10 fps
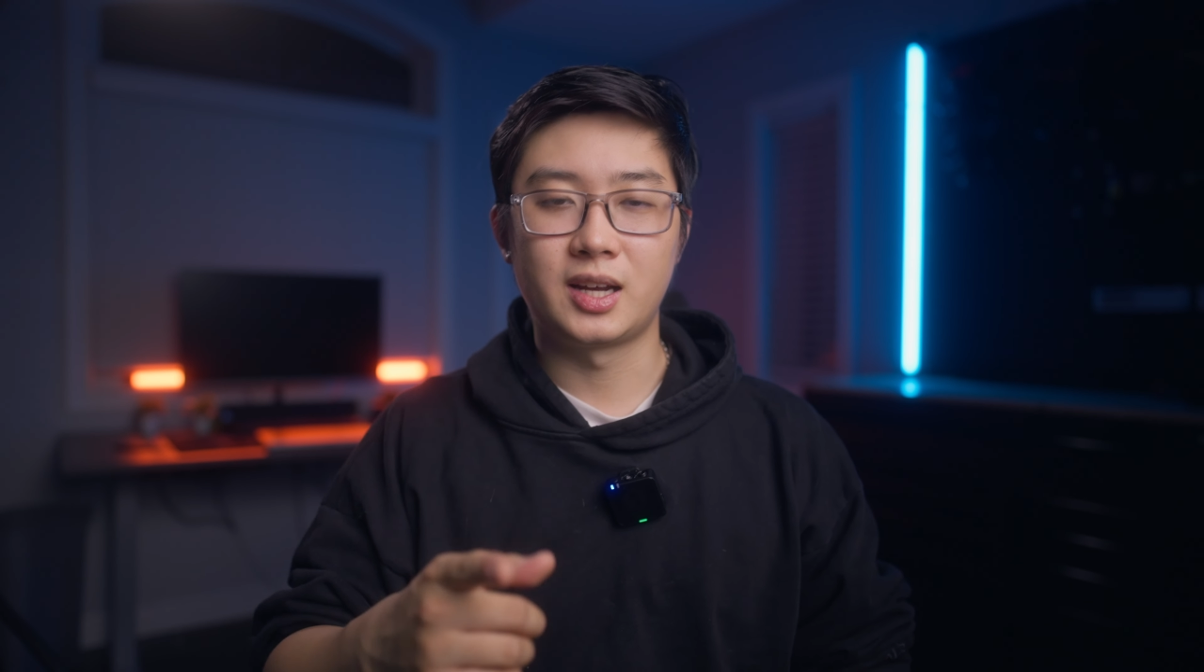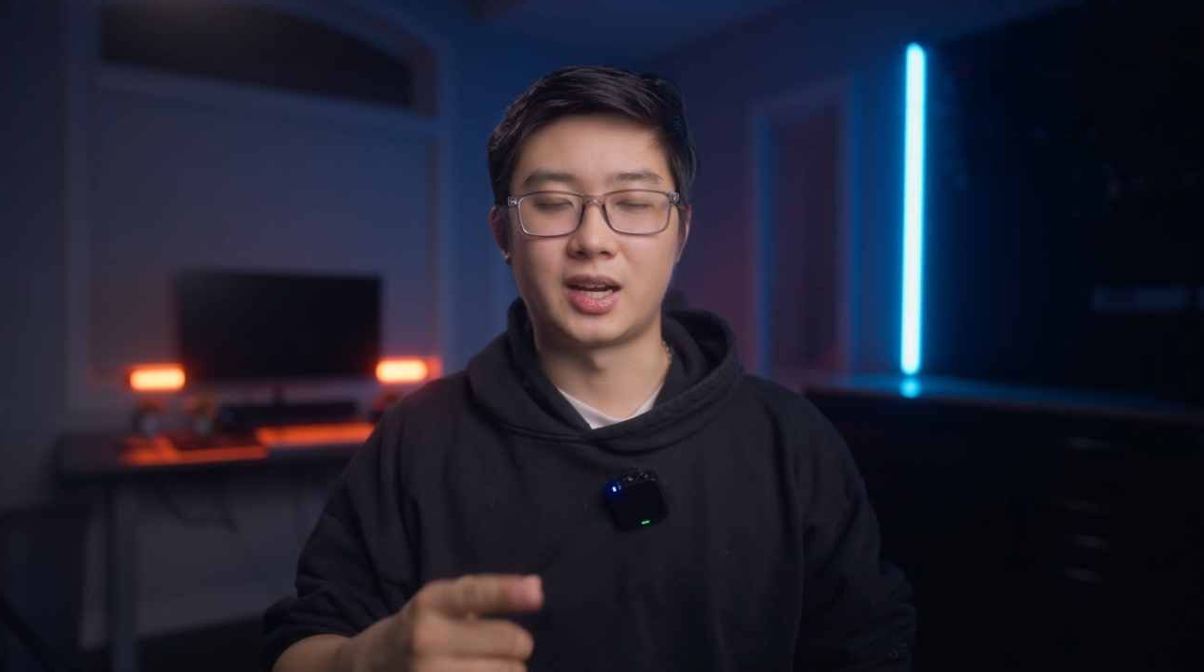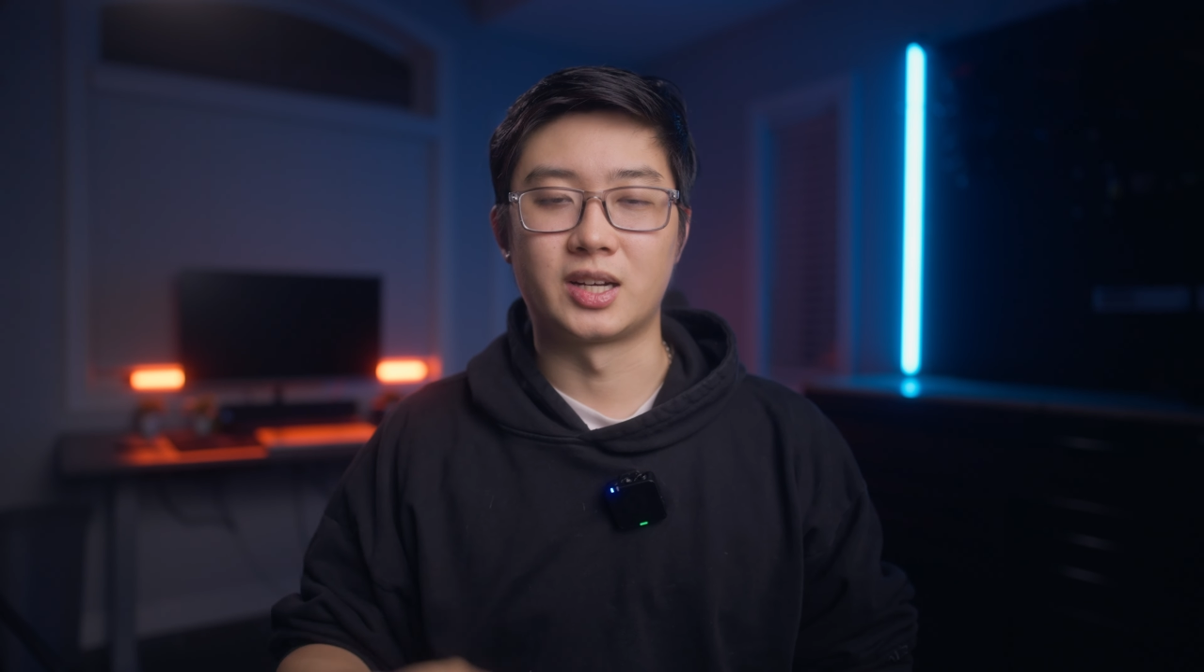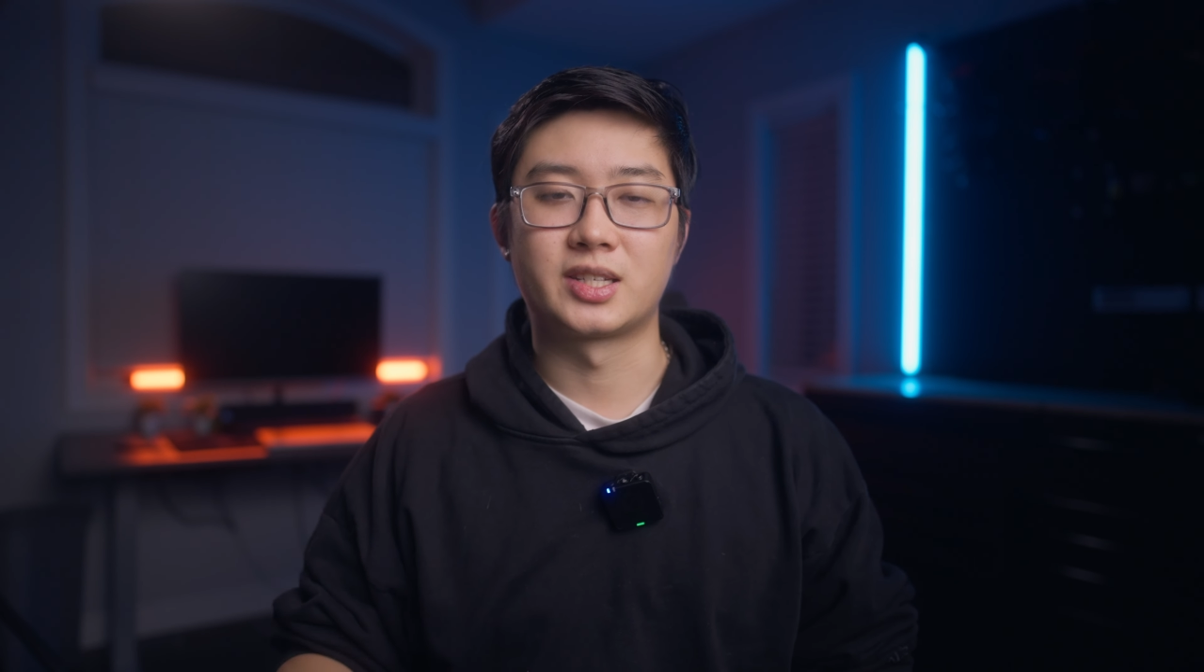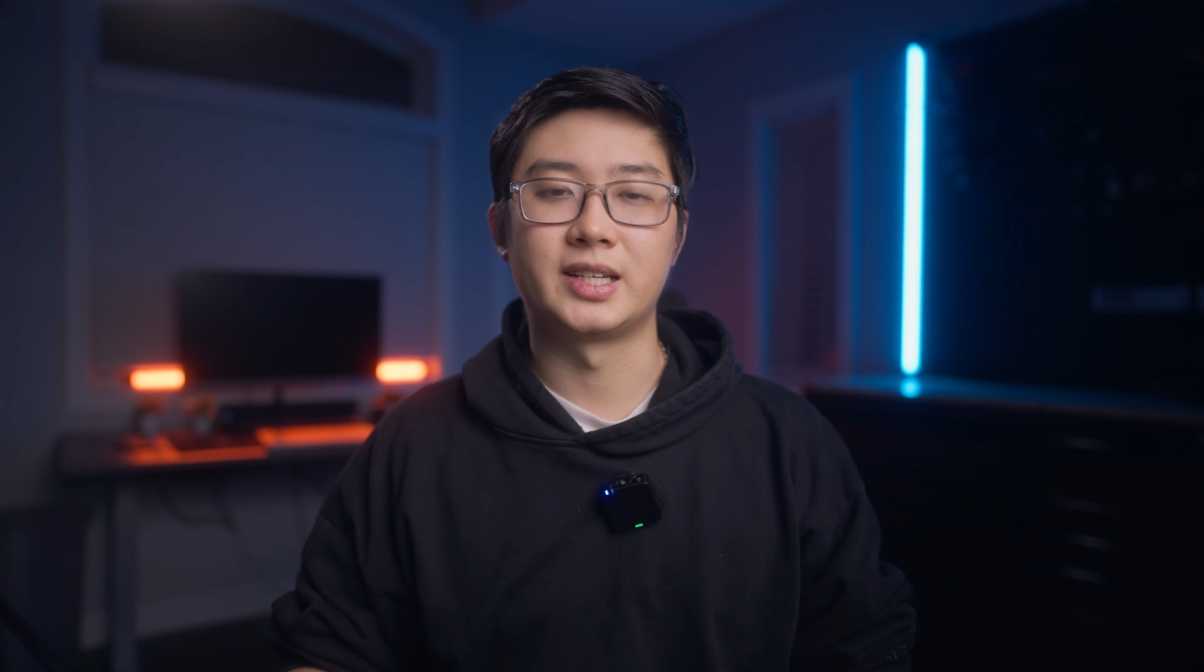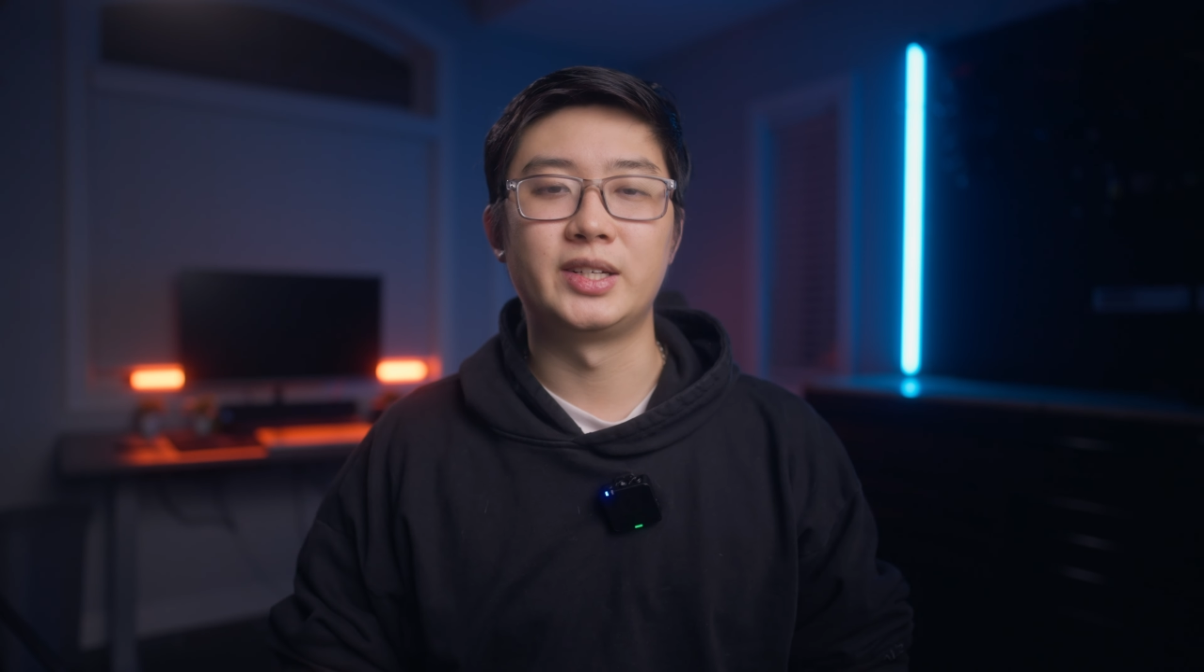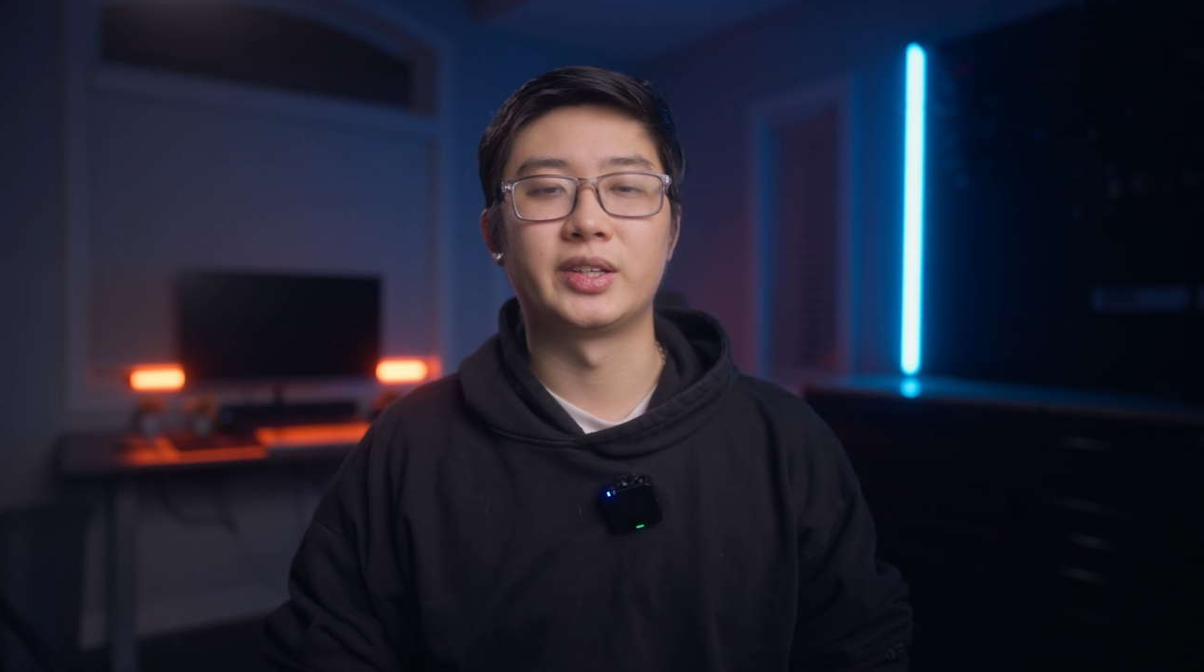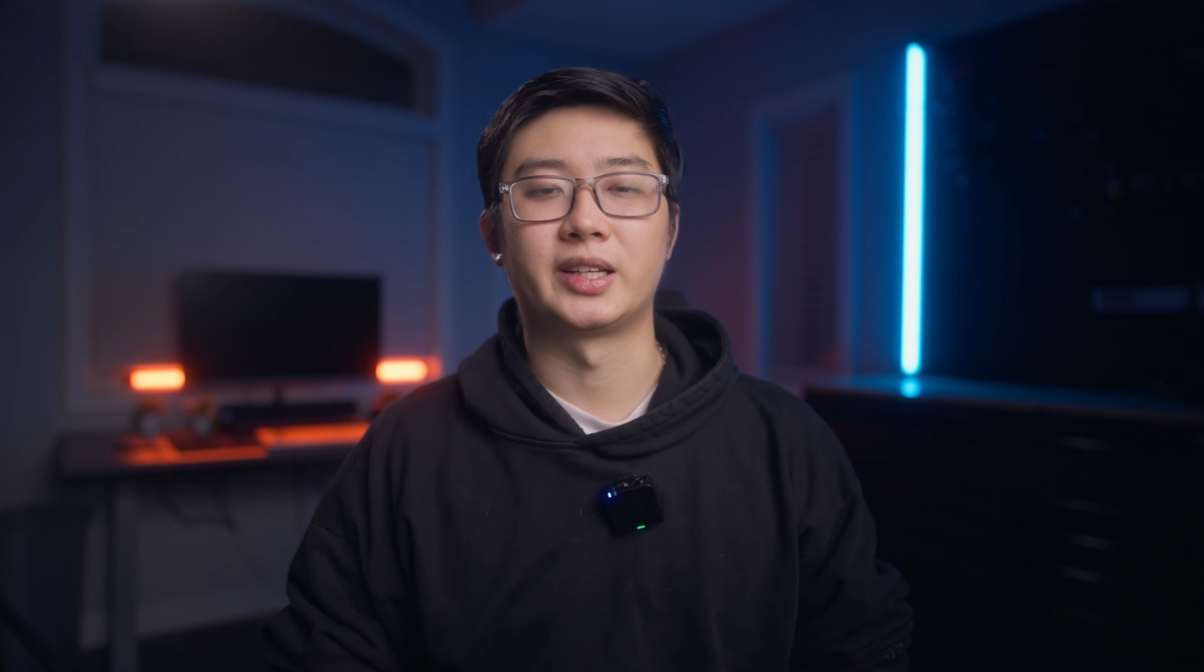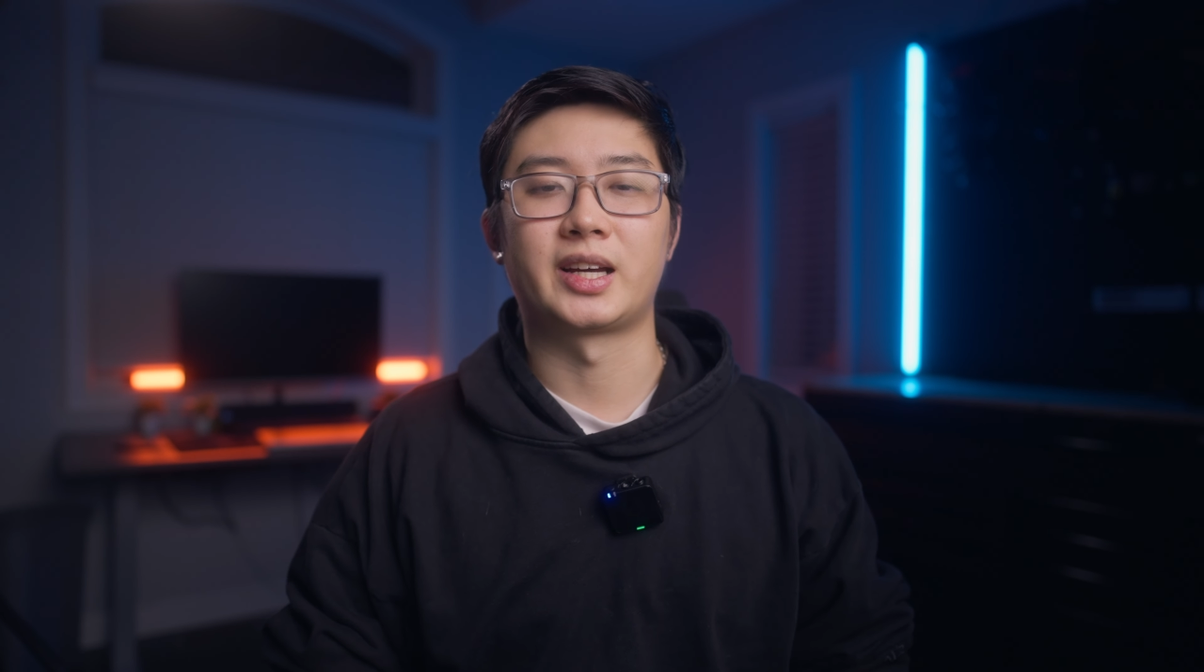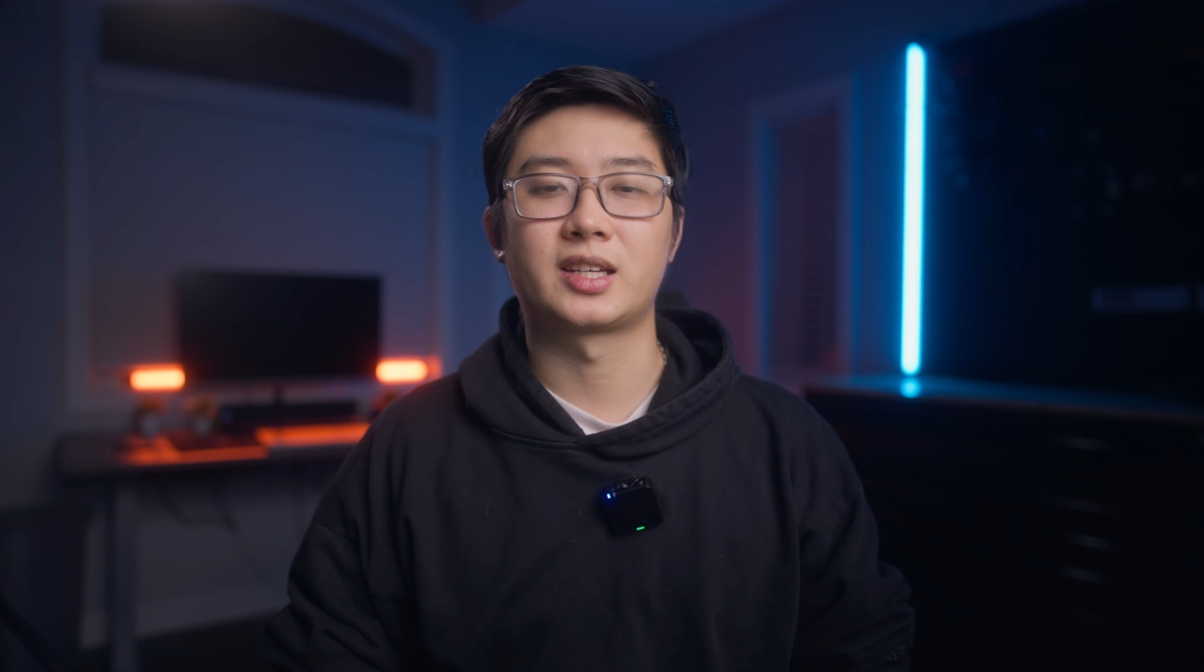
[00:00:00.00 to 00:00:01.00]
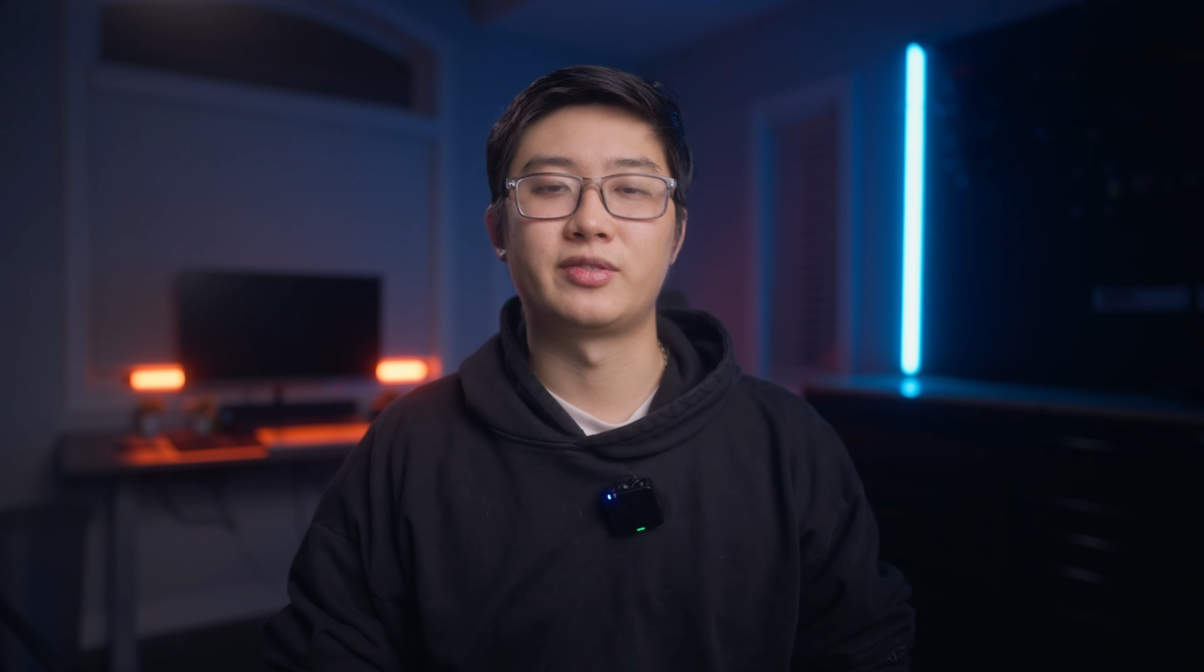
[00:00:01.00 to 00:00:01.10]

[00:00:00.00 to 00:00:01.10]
and I'll see you in the next